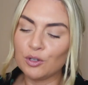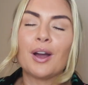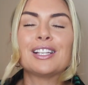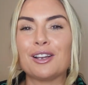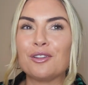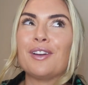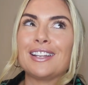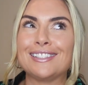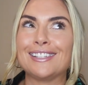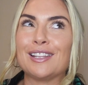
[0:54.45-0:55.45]
Well, no, actually I love
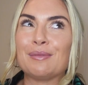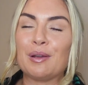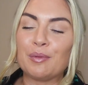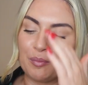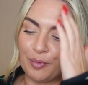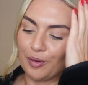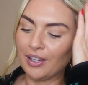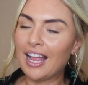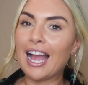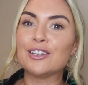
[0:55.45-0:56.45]
editing at the moment, but
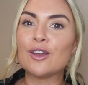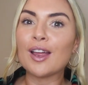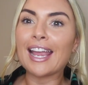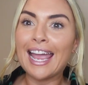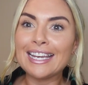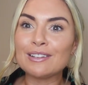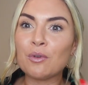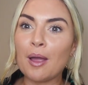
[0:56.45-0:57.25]
I don't like edit.